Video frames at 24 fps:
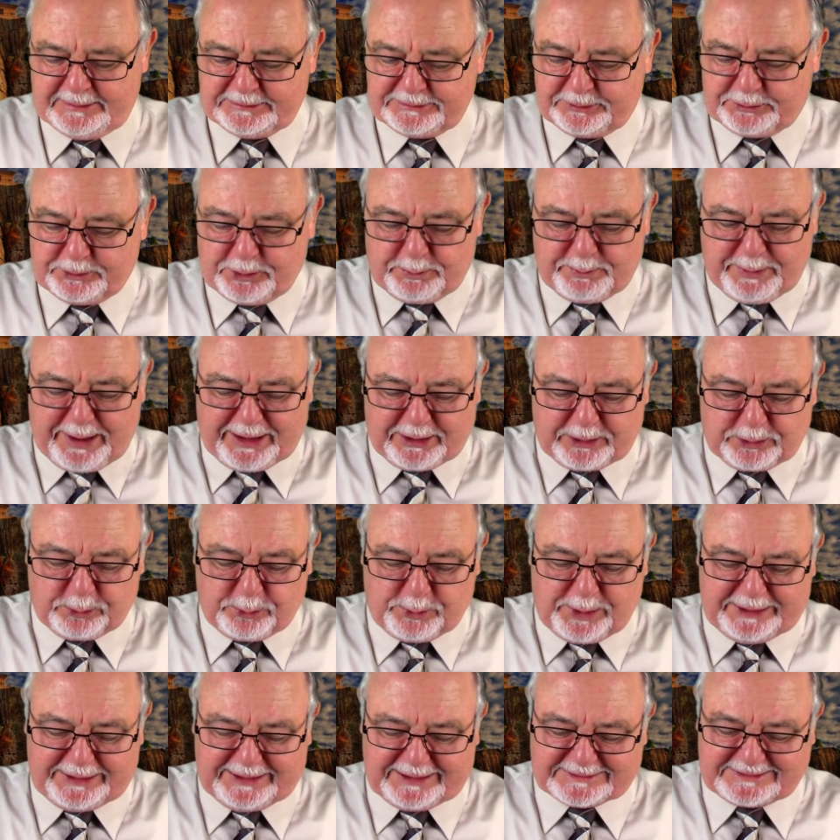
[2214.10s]
So no matter
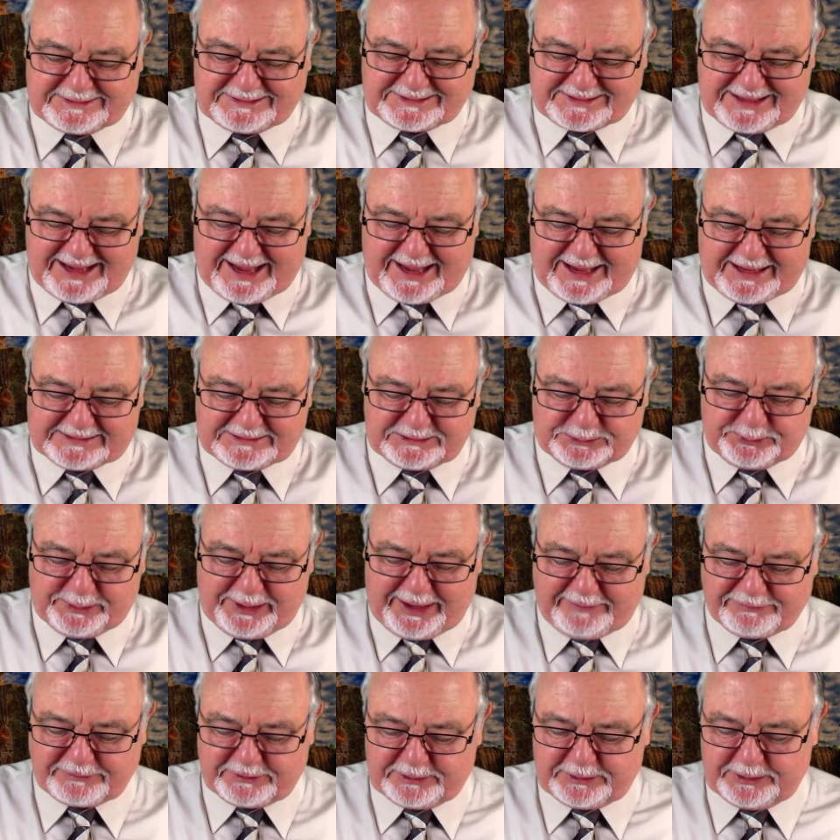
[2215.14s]
what he says, we
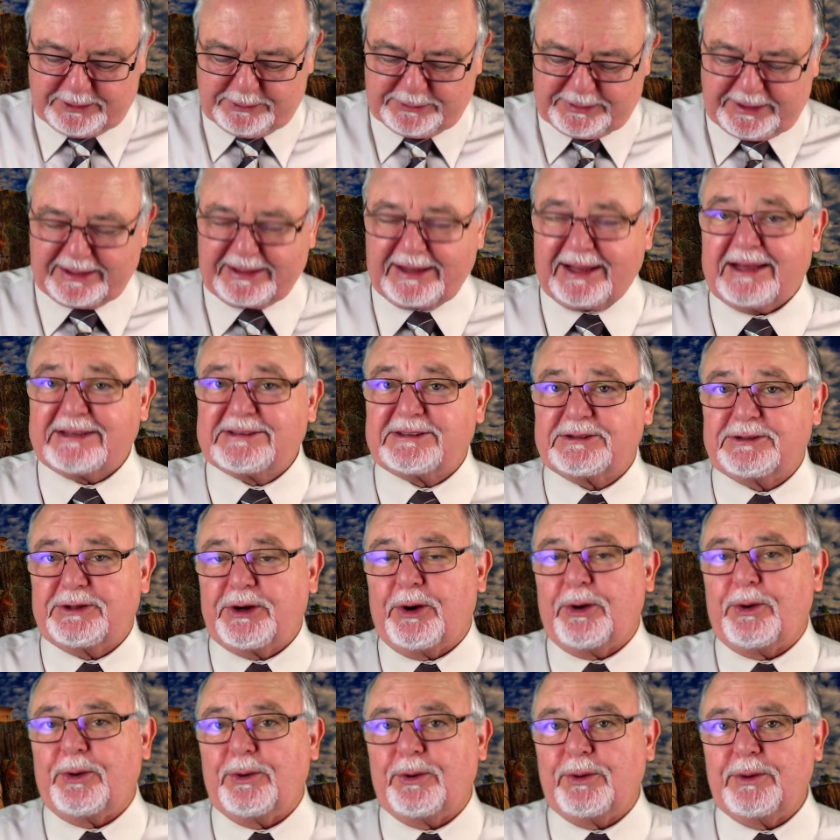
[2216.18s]
have to know that his
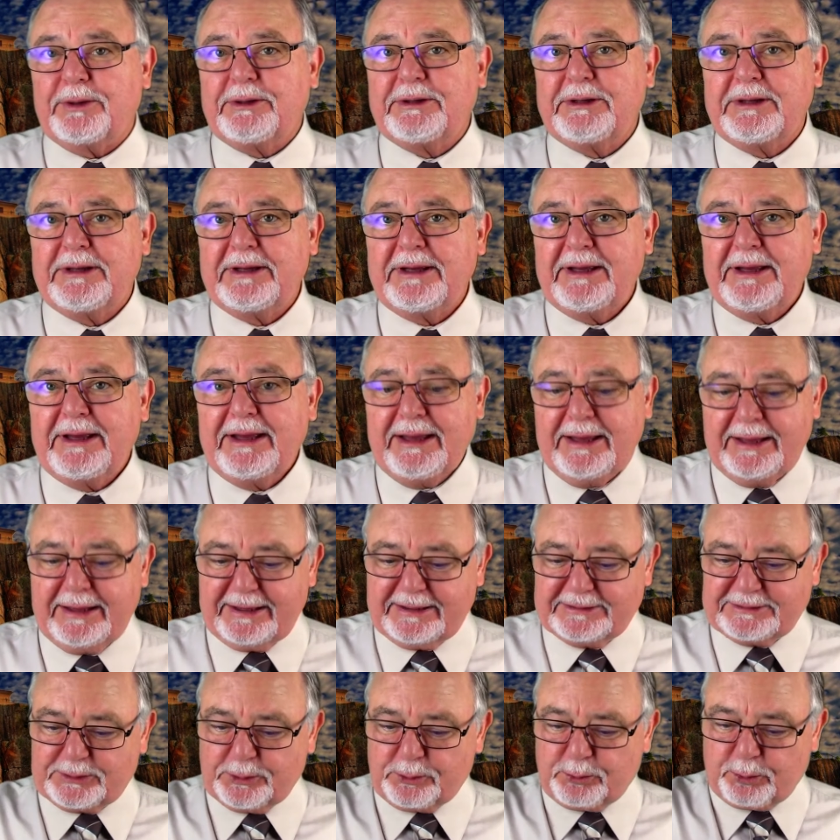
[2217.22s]
goal
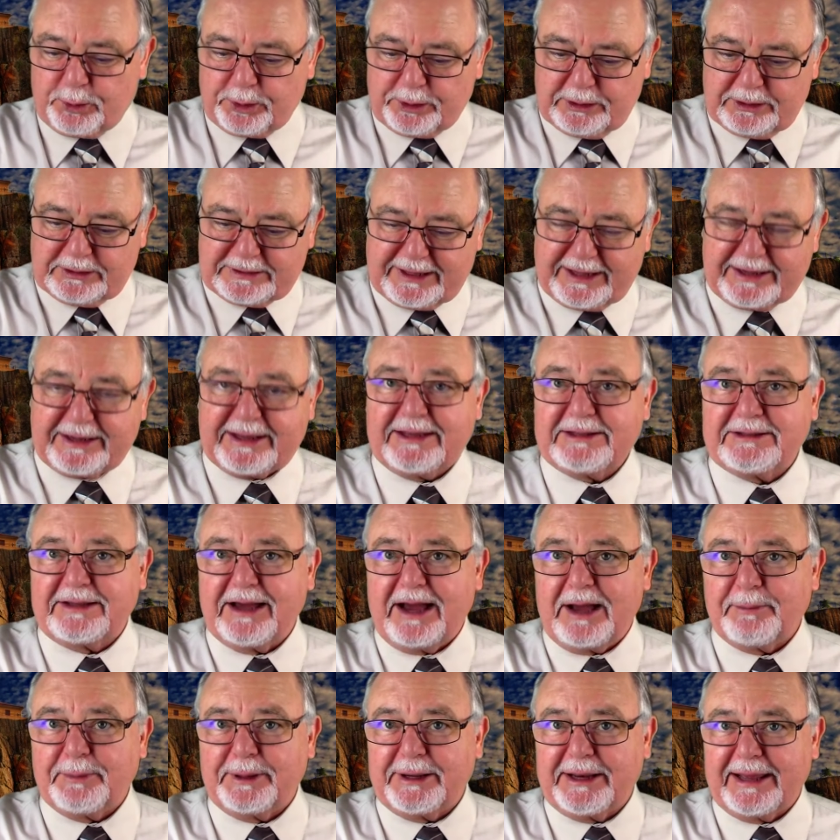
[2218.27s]
is a world that he
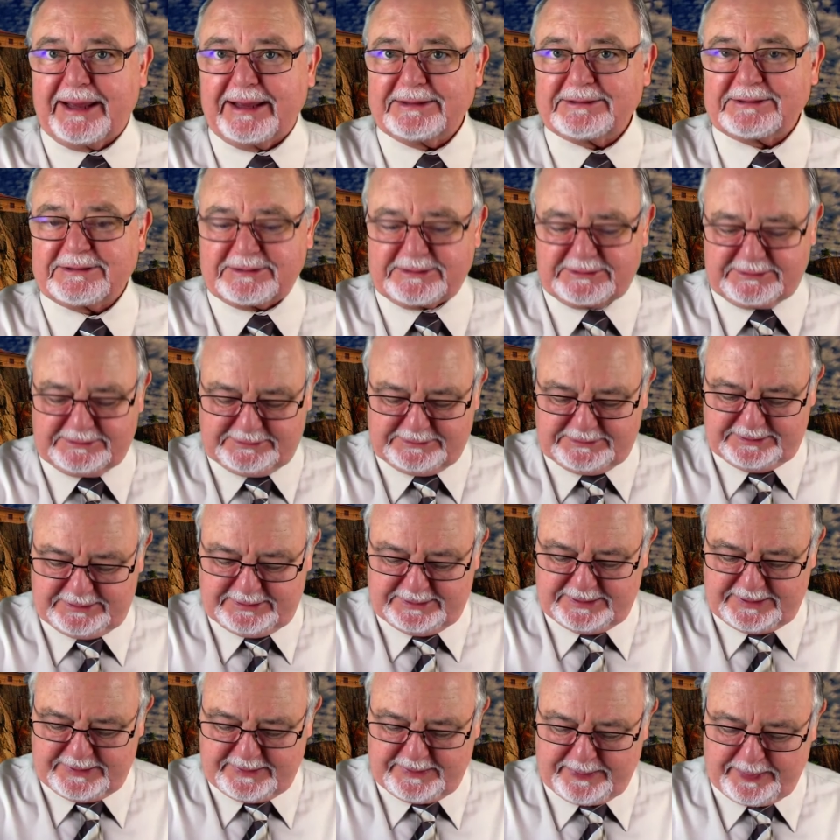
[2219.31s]
dominates,
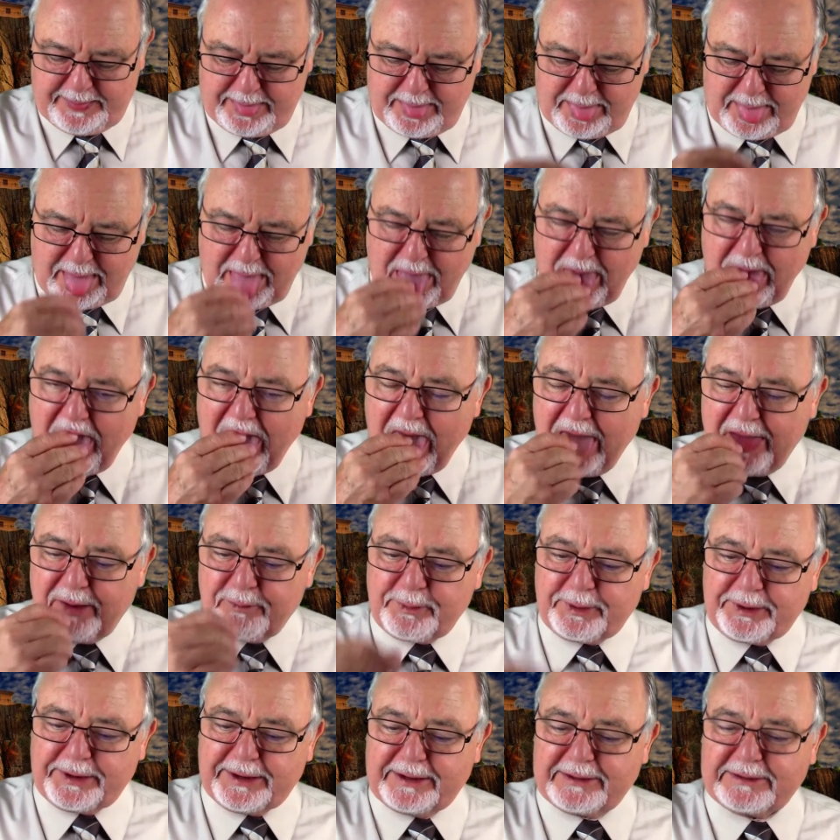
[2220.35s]

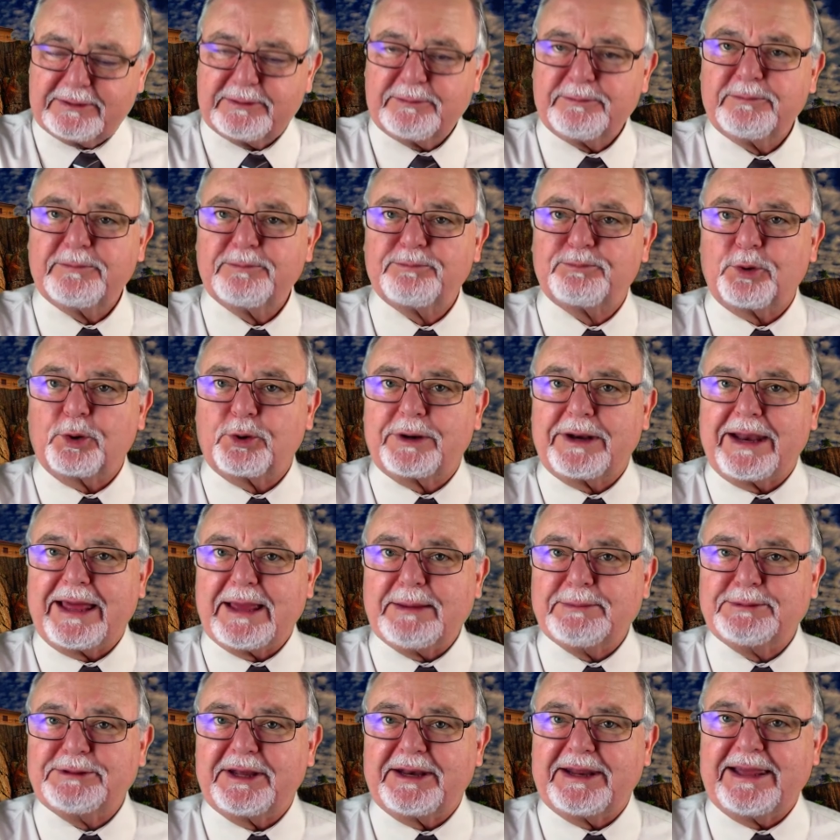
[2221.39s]
where he
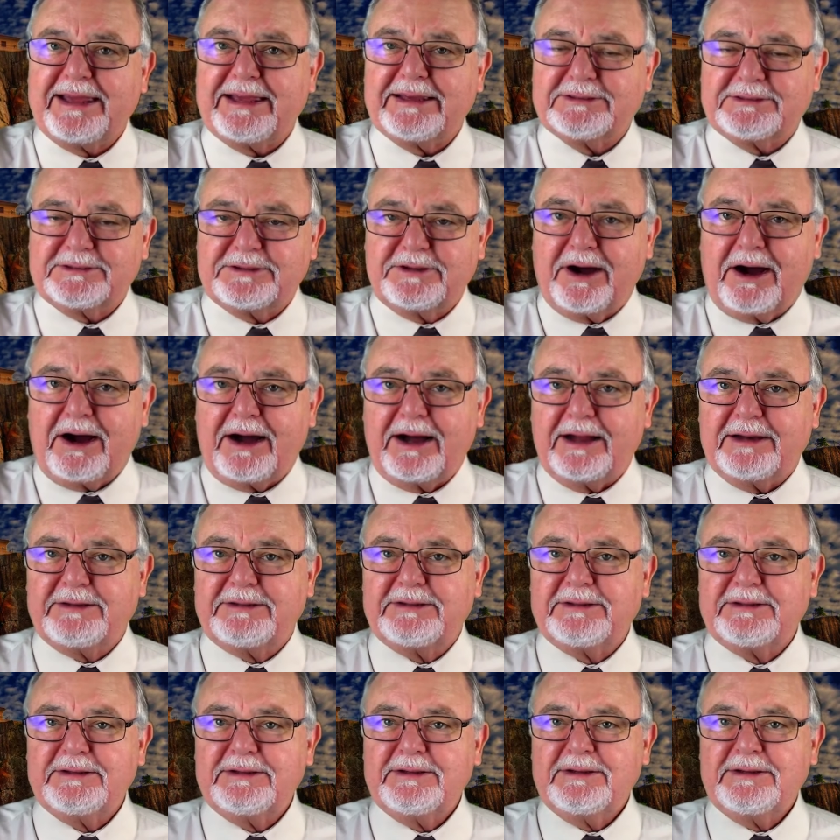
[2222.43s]
proclaims that he is God.